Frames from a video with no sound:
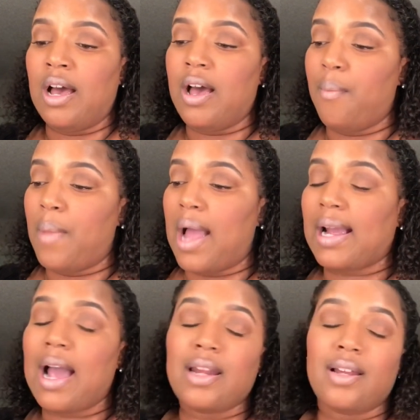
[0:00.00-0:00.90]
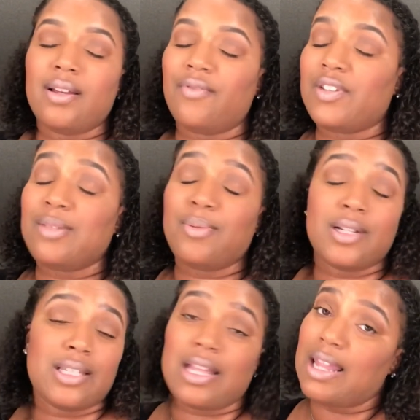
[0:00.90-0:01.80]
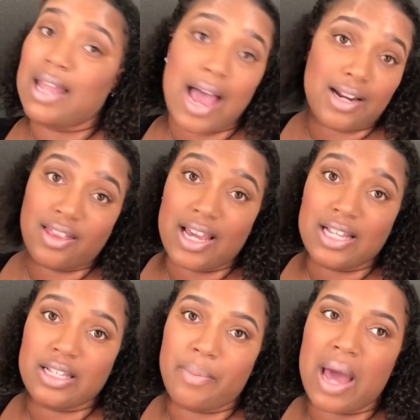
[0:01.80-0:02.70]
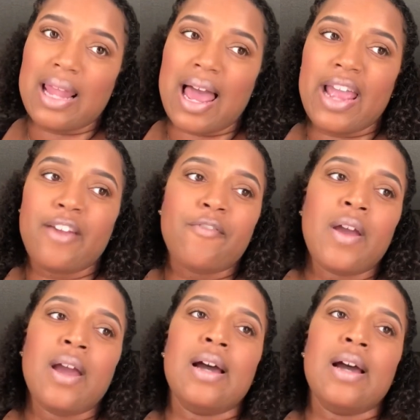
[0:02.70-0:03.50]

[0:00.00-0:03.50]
I kind of experienced a lot of things in my life,